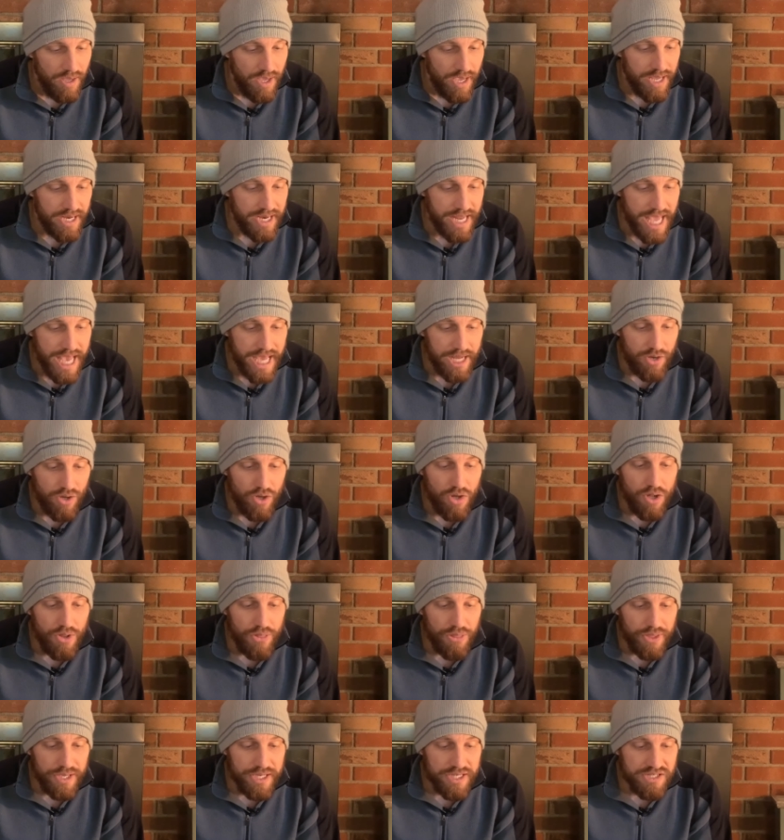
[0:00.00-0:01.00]
And had
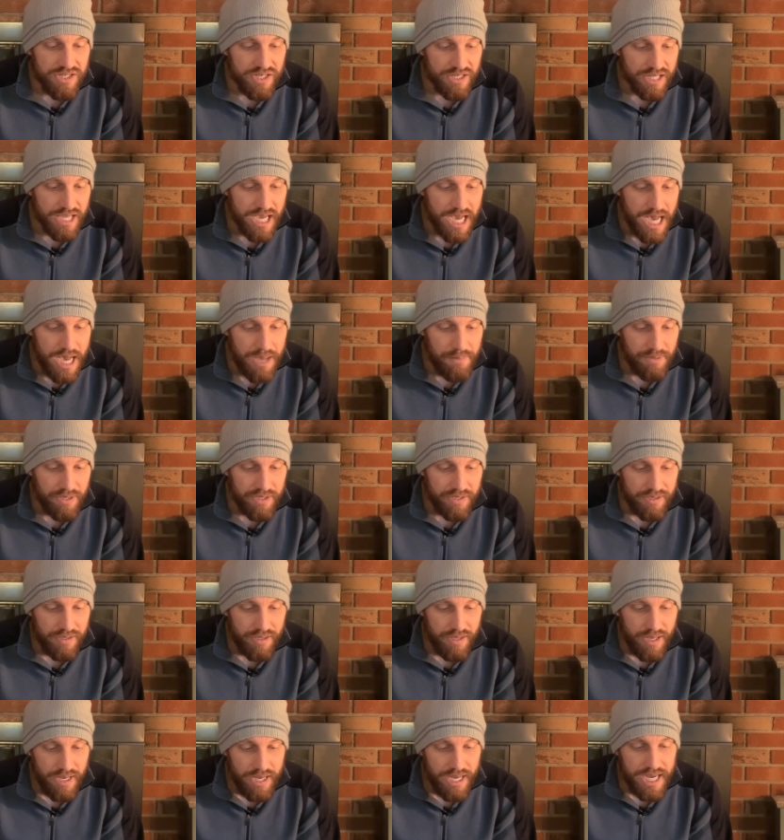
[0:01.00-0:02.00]
all things in
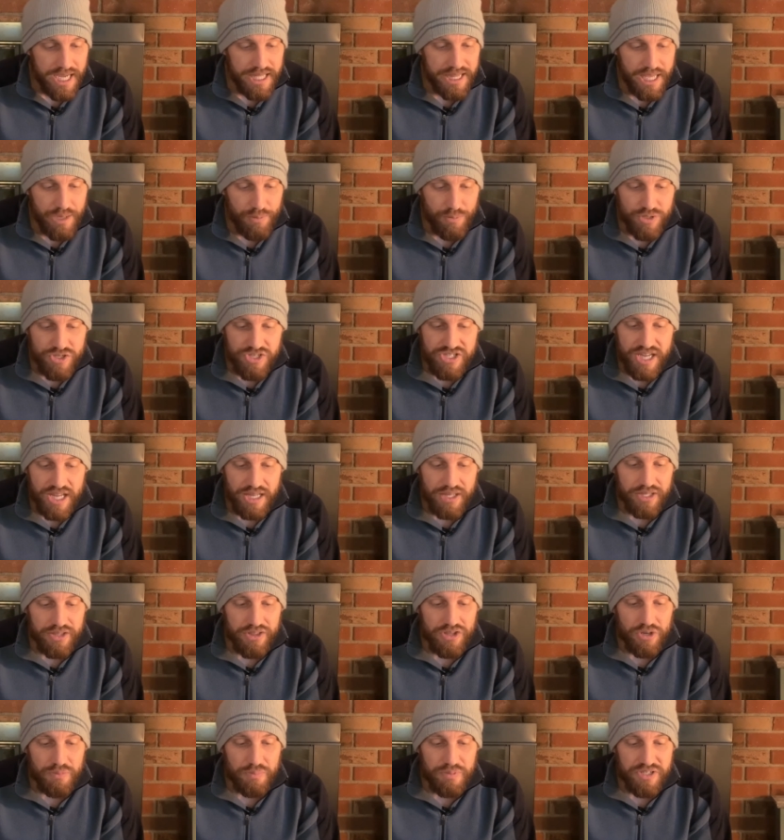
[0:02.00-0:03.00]
common, and they were
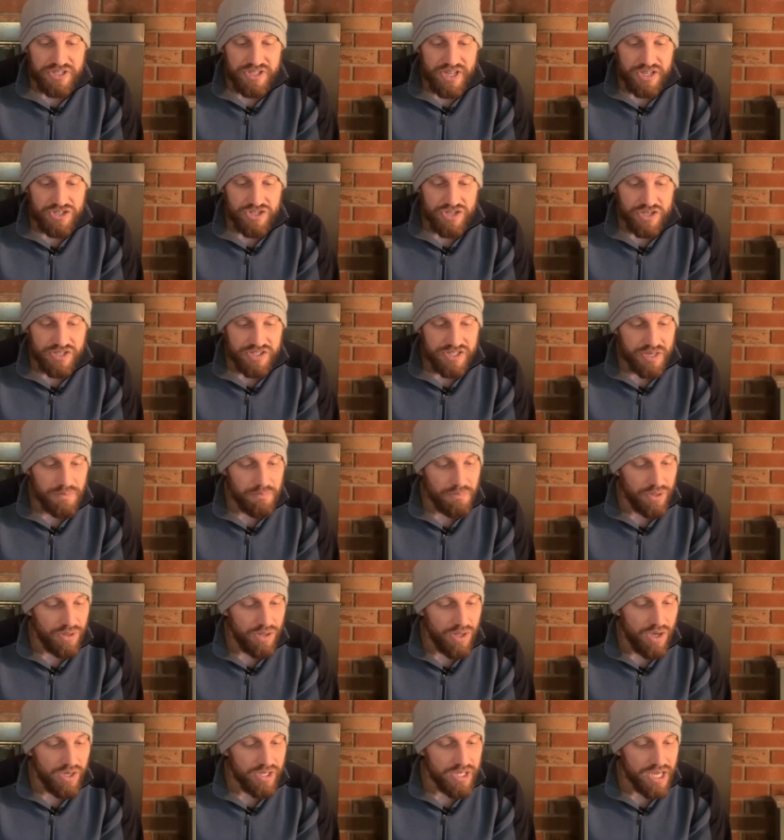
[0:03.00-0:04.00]
selling their possessions and
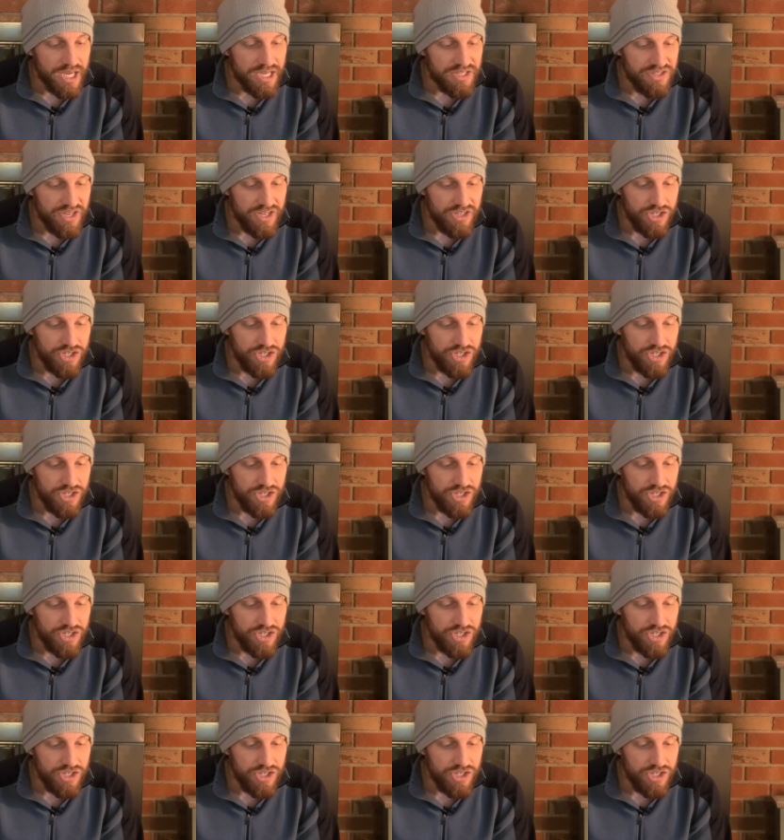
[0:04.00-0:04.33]
belongings,